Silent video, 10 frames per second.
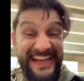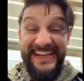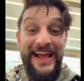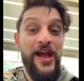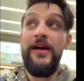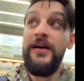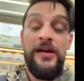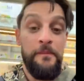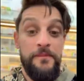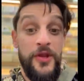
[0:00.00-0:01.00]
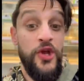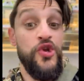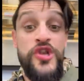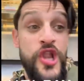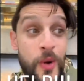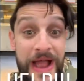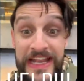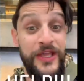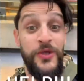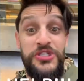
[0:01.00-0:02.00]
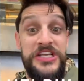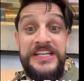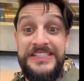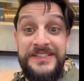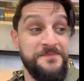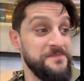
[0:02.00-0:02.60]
It makes me nervous. No idea who she is.